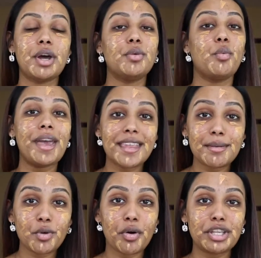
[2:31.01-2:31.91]
And the way that
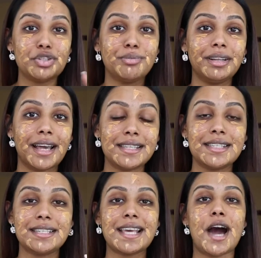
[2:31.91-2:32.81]
I'm going to
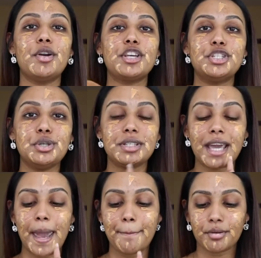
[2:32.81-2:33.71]
blend this out is using
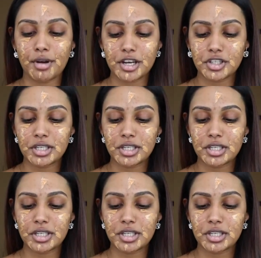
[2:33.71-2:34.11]
a brush.